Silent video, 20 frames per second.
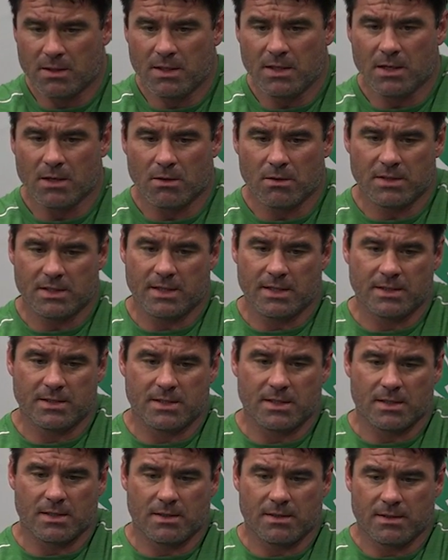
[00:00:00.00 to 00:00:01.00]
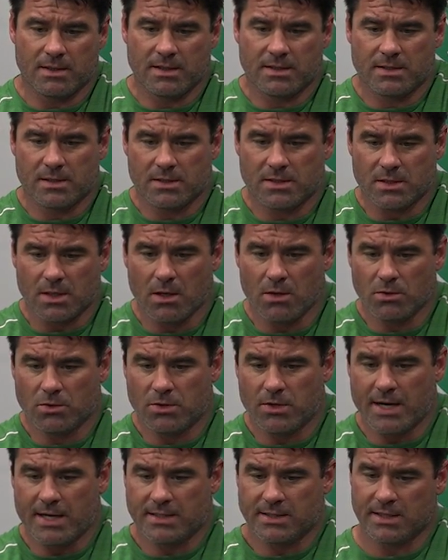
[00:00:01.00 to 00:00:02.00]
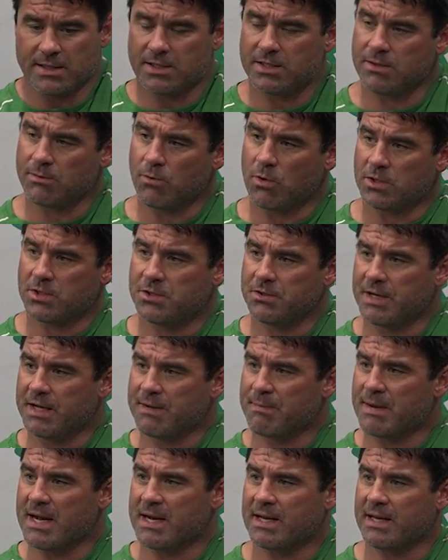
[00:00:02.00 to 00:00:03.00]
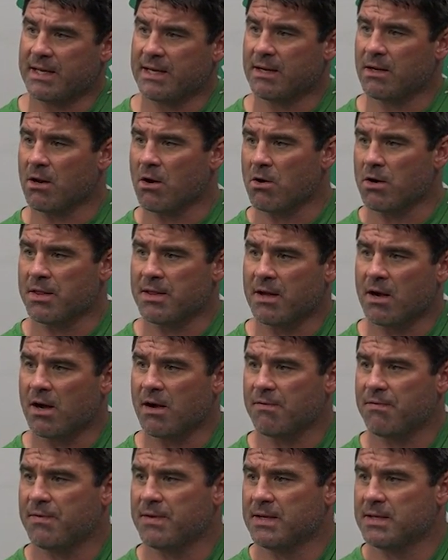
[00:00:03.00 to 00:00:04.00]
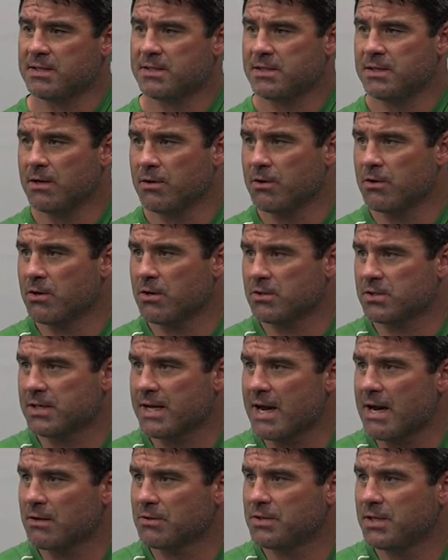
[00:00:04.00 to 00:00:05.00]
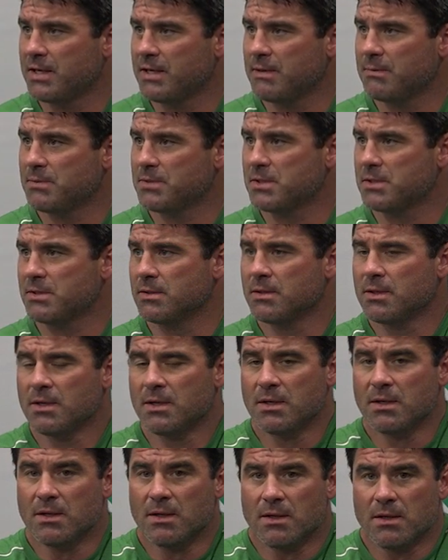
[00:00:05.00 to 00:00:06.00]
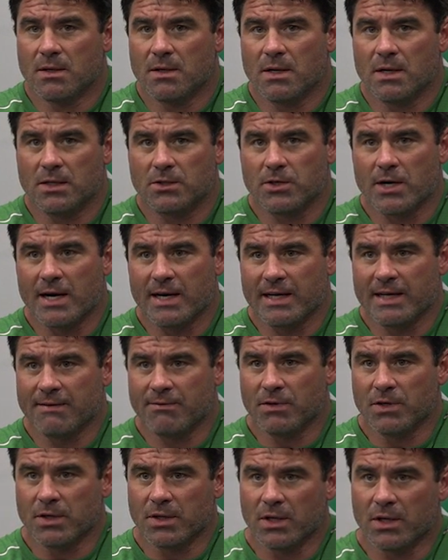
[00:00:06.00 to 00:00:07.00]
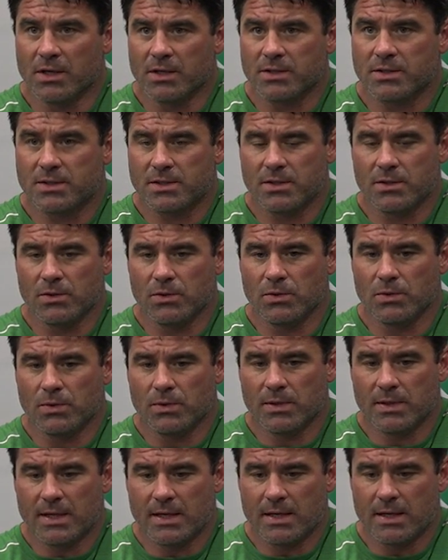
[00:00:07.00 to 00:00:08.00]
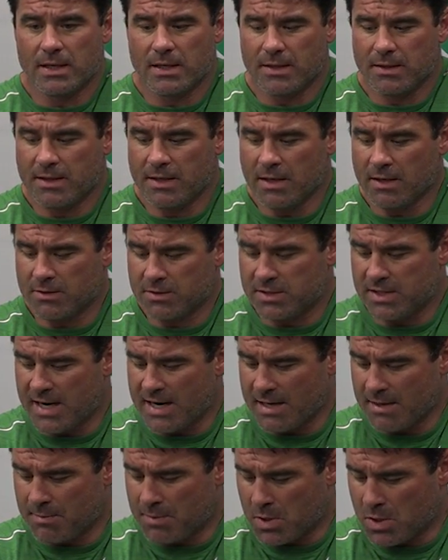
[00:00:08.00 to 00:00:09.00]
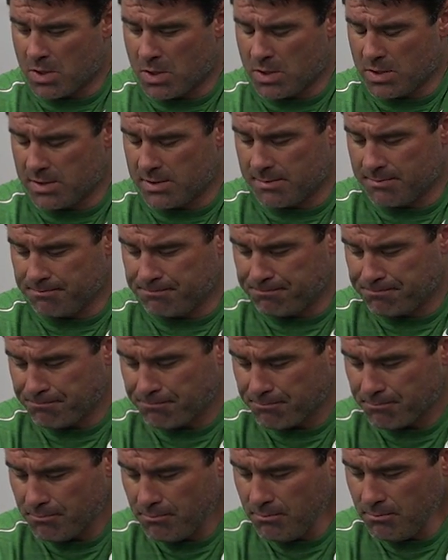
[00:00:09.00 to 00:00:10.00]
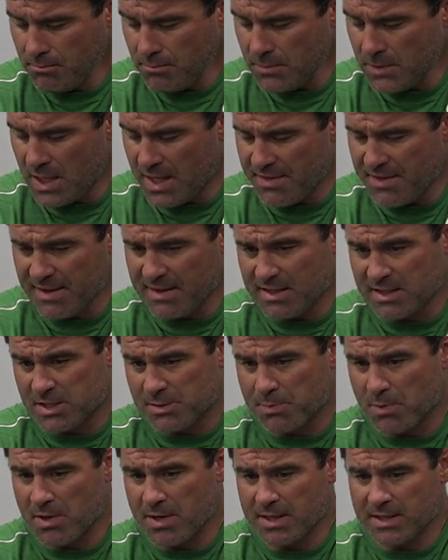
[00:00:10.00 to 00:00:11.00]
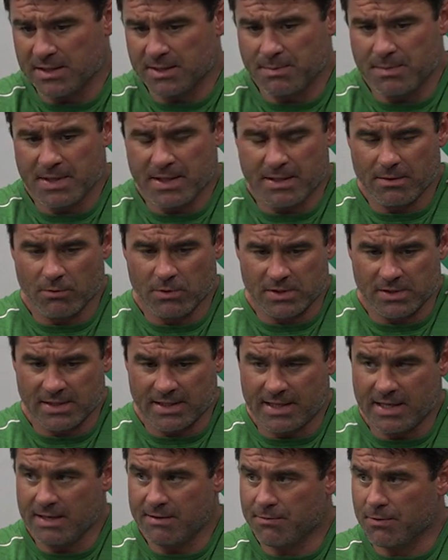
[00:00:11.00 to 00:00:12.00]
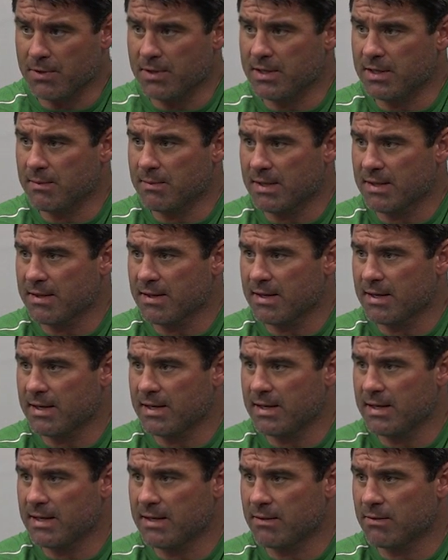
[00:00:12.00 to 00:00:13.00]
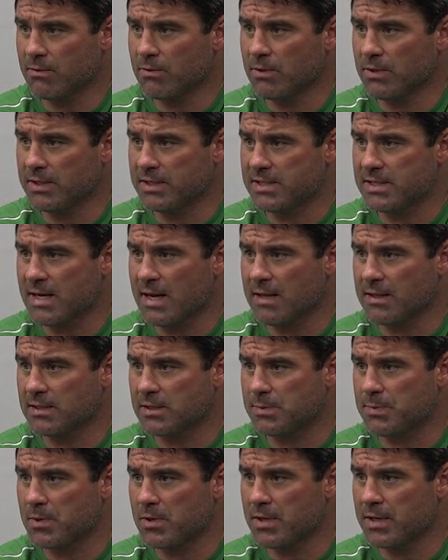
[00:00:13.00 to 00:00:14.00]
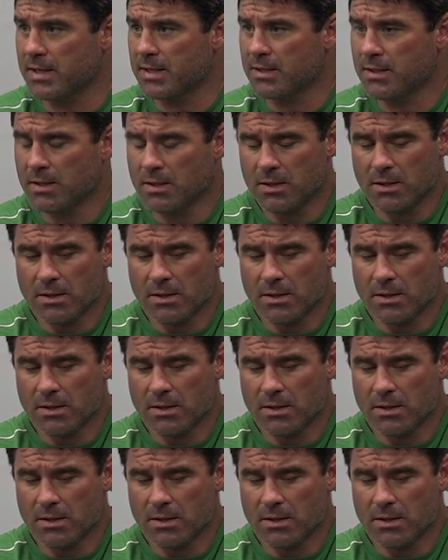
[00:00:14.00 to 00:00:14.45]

you know, it's a slow transition once you get back in, learning the offense. You know, you're on scout teams and trying to give good looks to the other side of the ball. And I think this spring's been was the key for him. I thought he had a really solid spring.